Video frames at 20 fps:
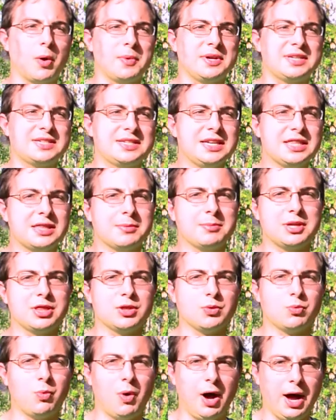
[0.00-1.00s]
we see them in
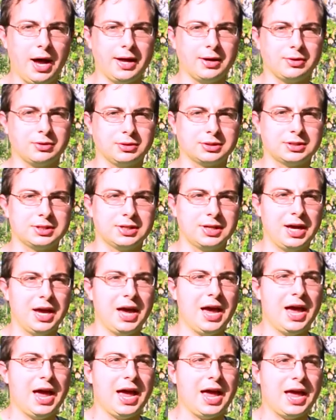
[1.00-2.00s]
the wild,
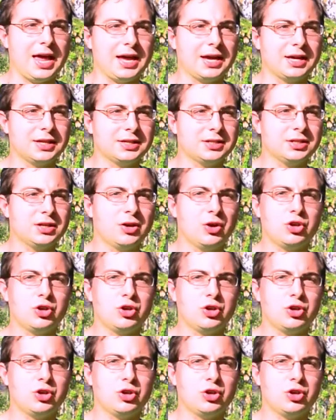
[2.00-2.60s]
and